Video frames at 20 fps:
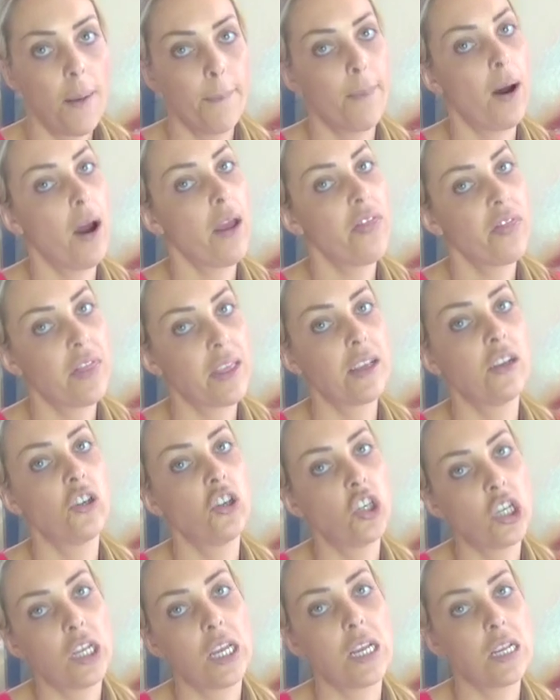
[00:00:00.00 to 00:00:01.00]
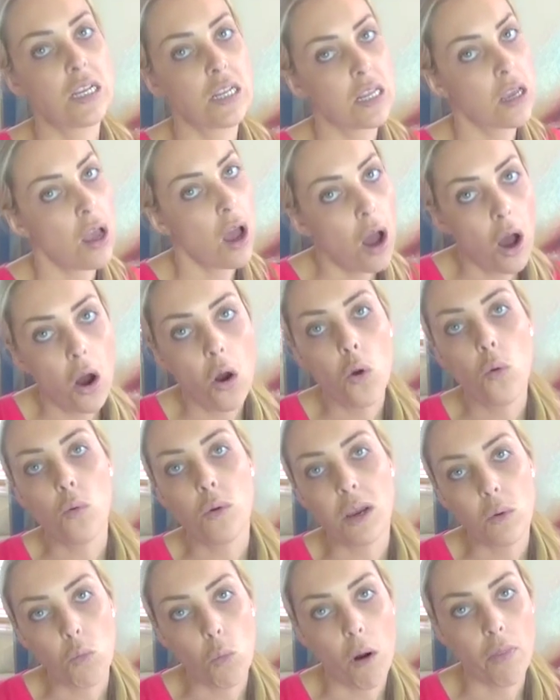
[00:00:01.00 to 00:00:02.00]
but I think she is the
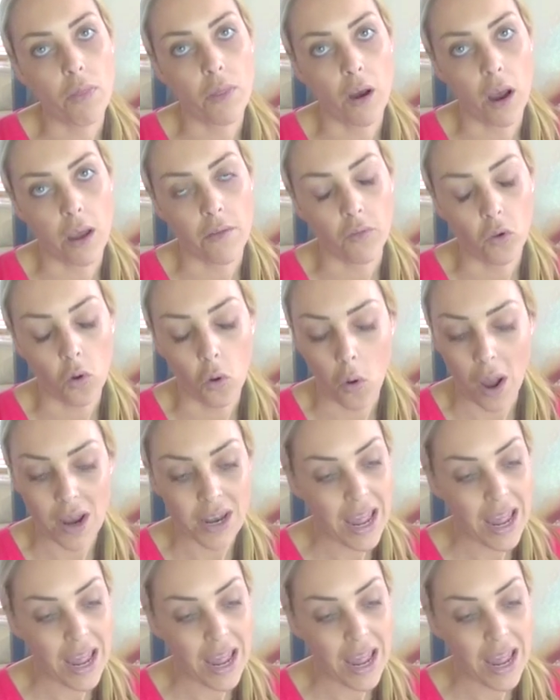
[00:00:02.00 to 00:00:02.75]
only one that I've got,